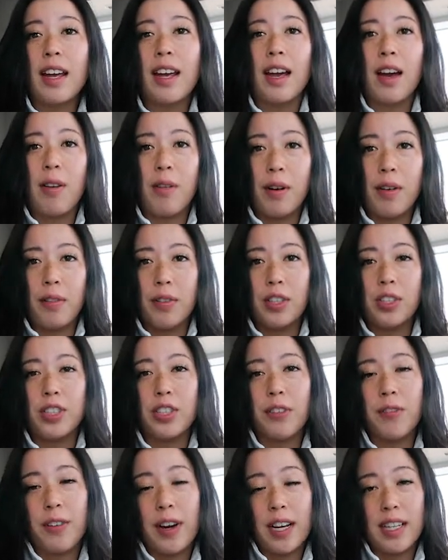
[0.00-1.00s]
However,
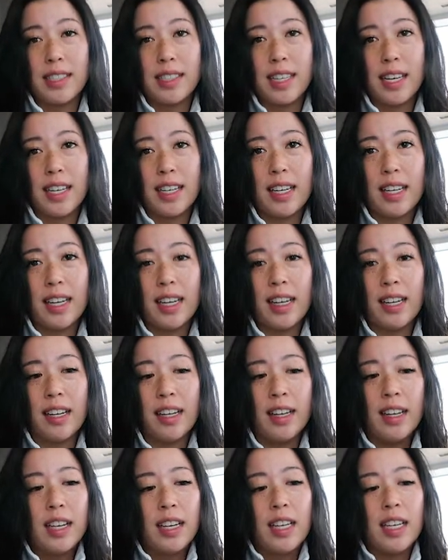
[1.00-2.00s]
she finds that it
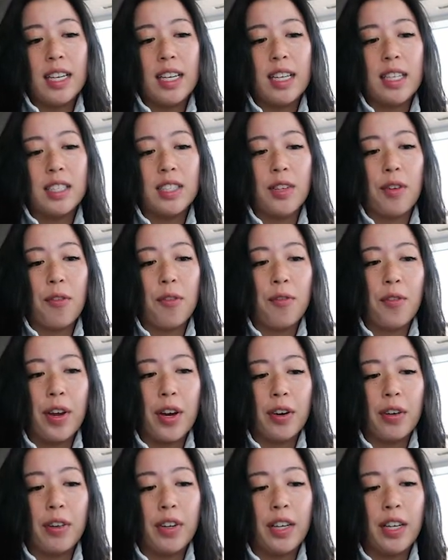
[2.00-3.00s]
is
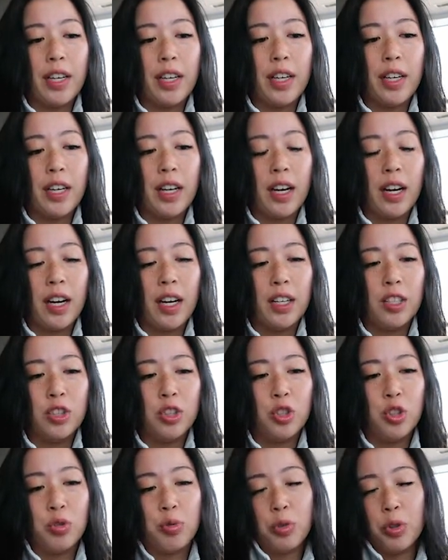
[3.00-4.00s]
very
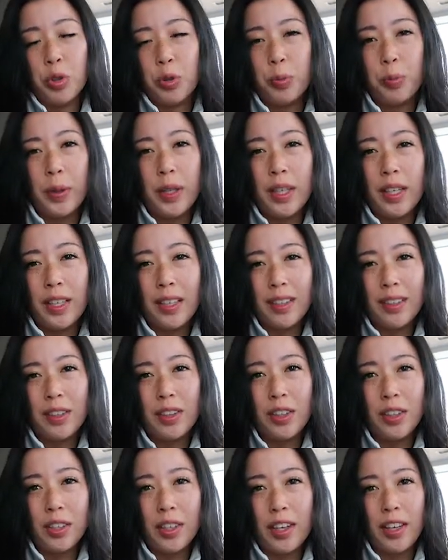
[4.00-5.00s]
droopy
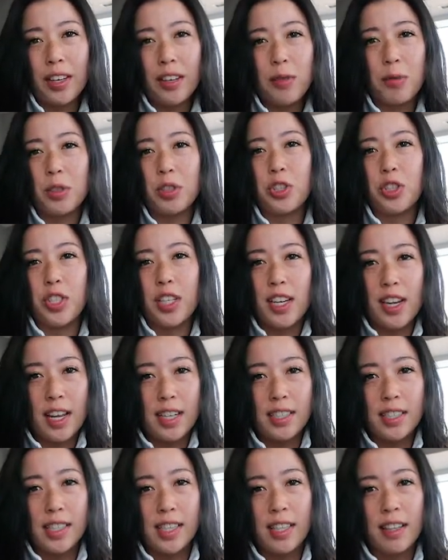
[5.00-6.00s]
looking when she
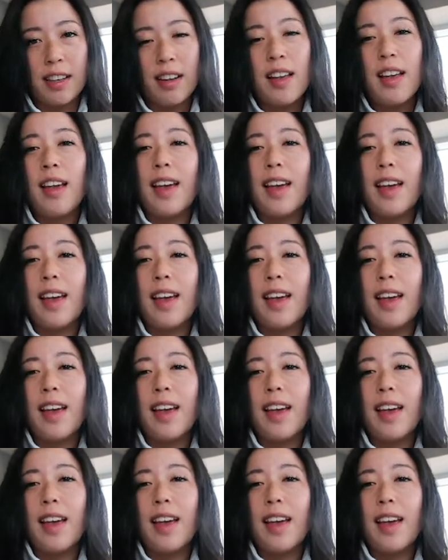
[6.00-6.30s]
gets it,